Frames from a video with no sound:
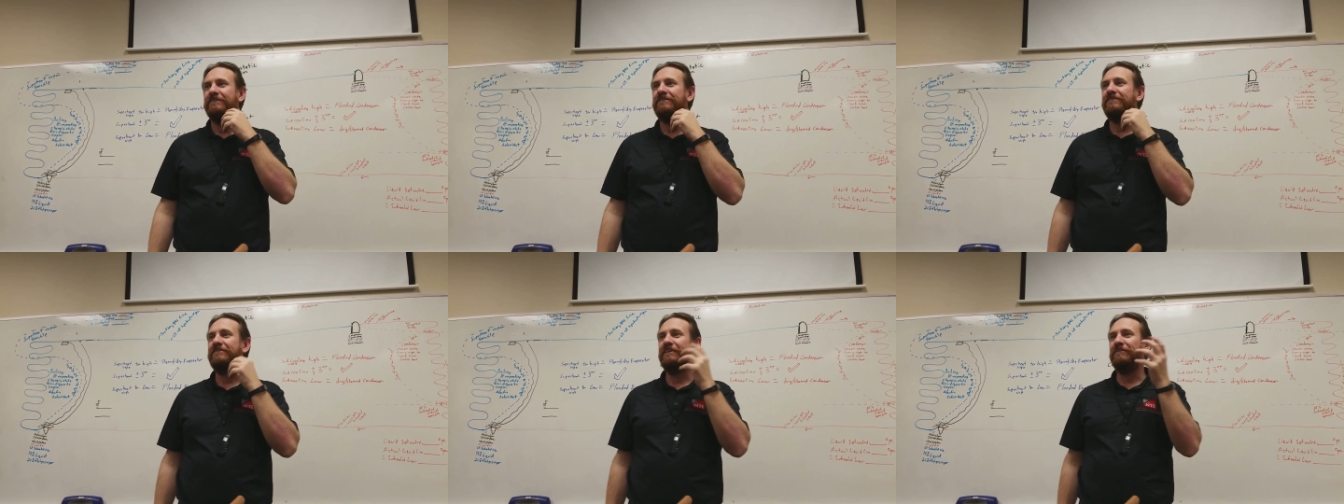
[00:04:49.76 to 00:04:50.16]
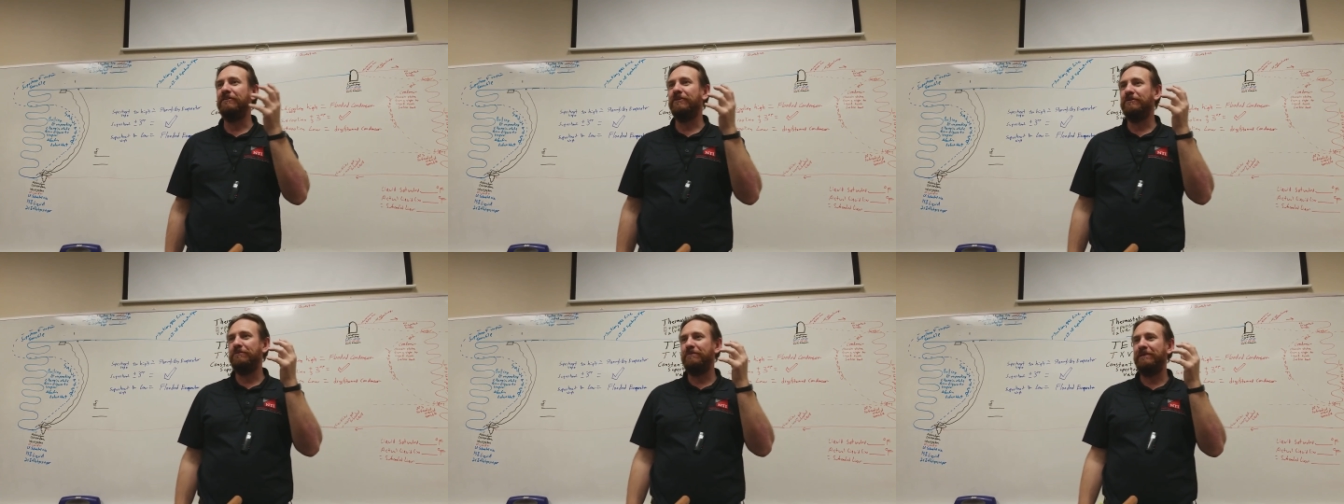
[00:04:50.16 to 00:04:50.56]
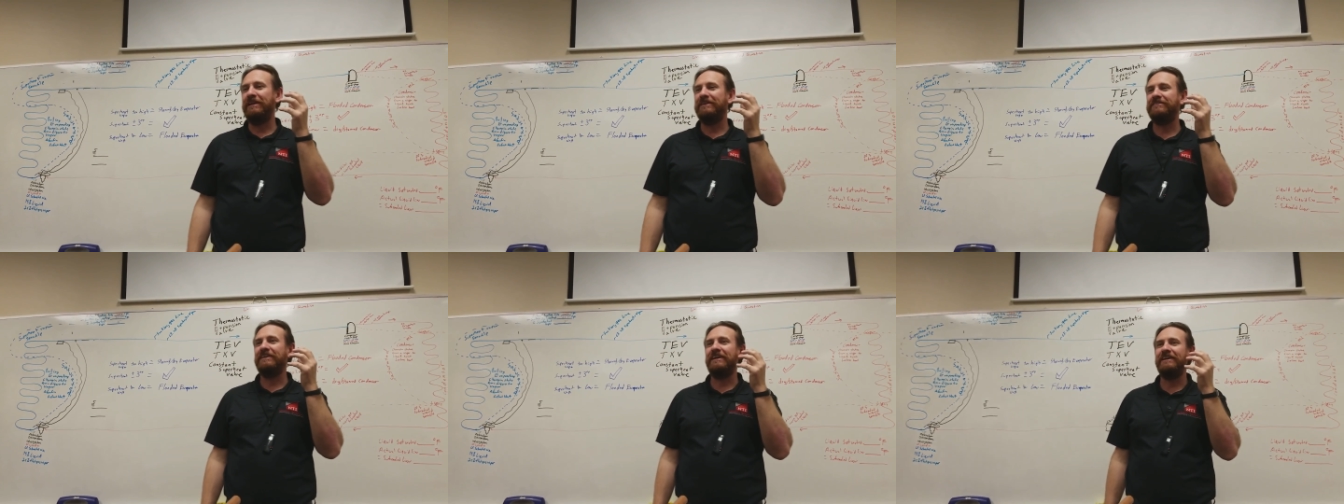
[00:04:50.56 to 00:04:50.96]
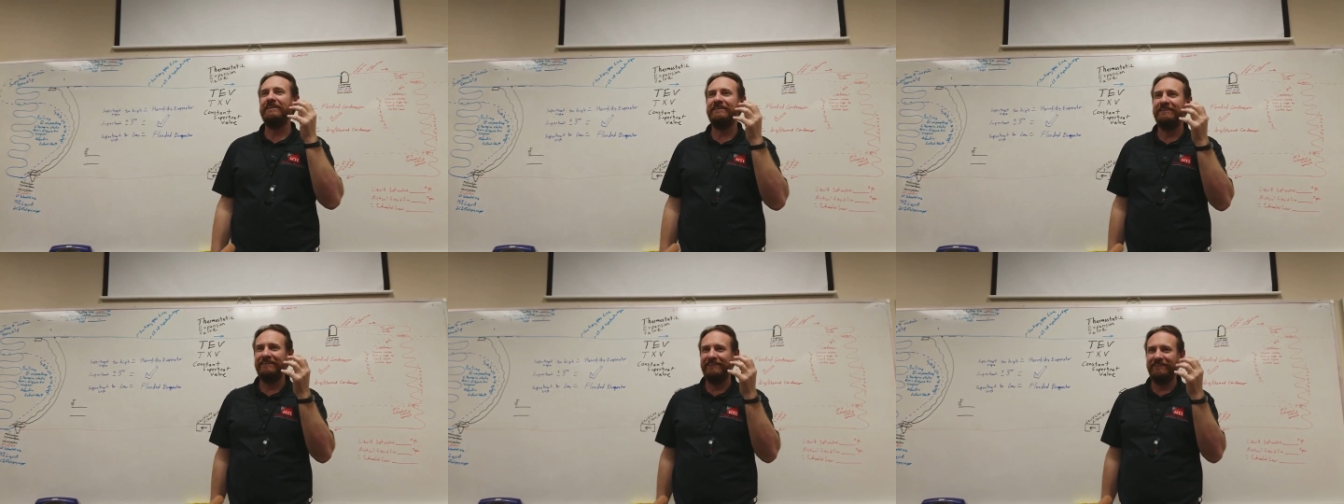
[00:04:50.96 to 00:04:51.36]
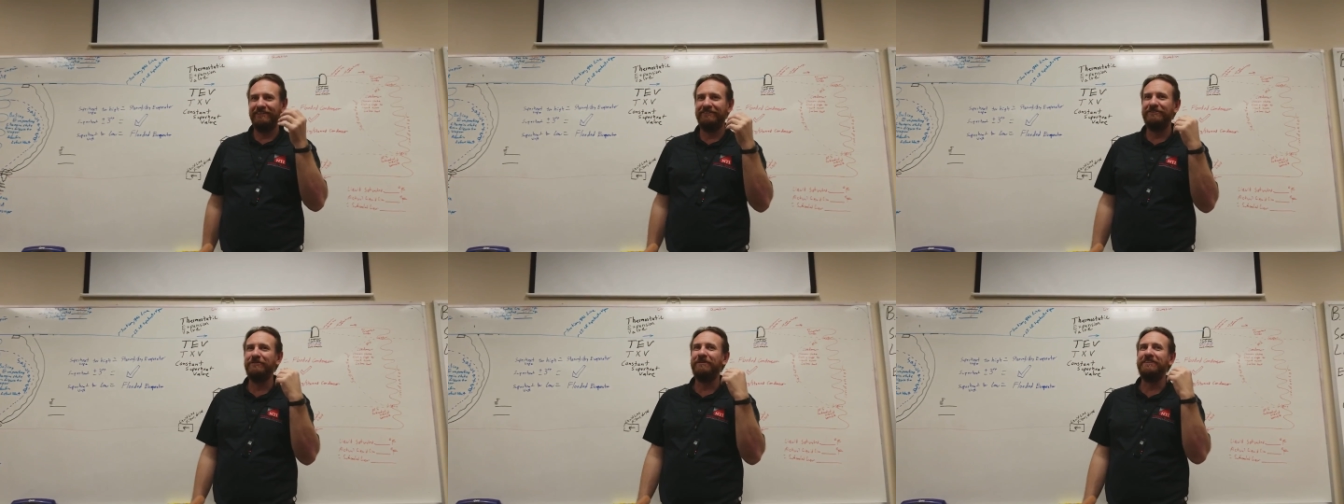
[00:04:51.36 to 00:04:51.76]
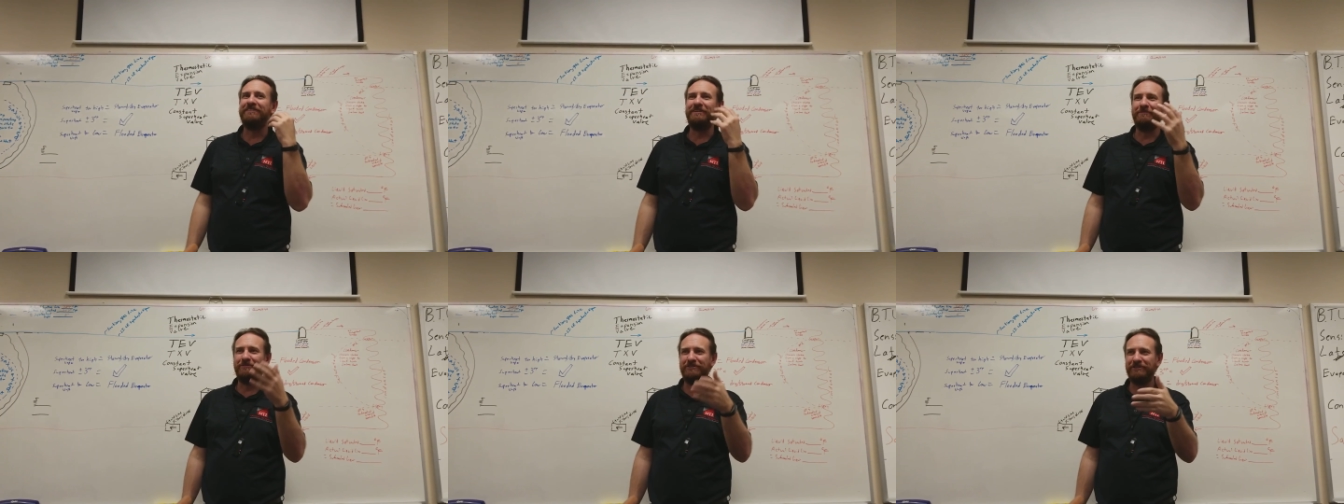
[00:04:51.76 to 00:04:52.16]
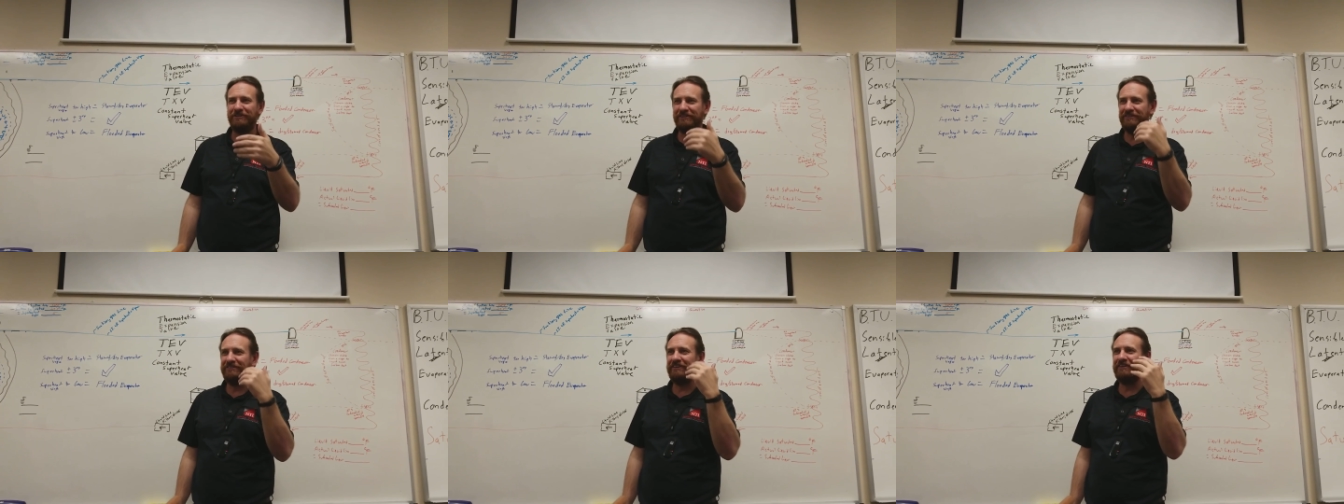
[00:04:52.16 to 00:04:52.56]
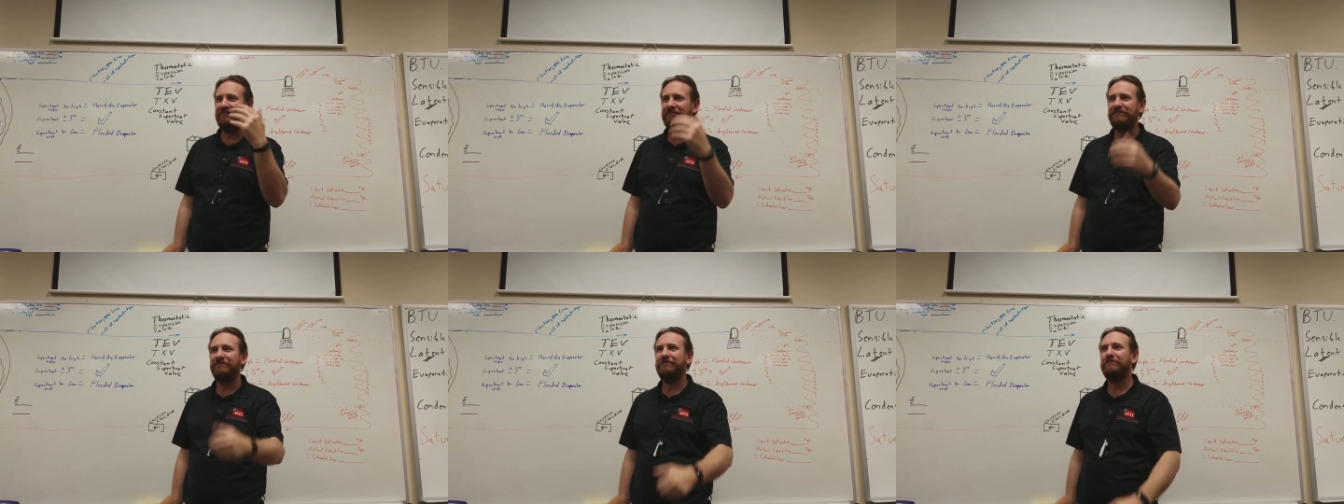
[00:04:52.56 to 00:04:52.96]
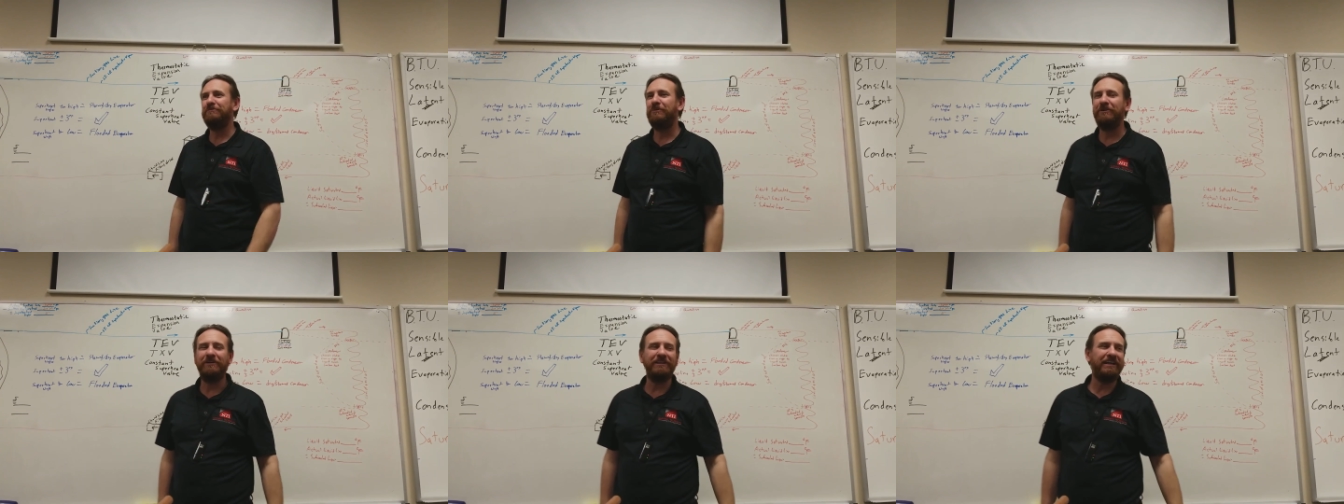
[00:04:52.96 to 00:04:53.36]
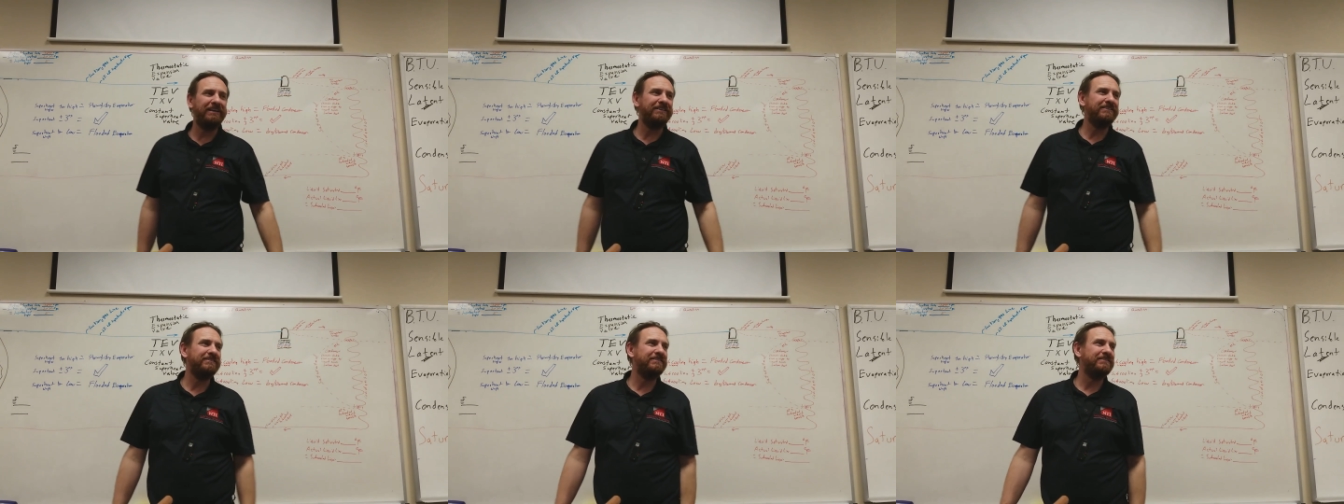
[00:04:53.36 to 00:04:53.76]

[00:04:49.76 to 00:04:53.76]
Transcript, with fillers: Zero psi. So what temperature is it going to boil at?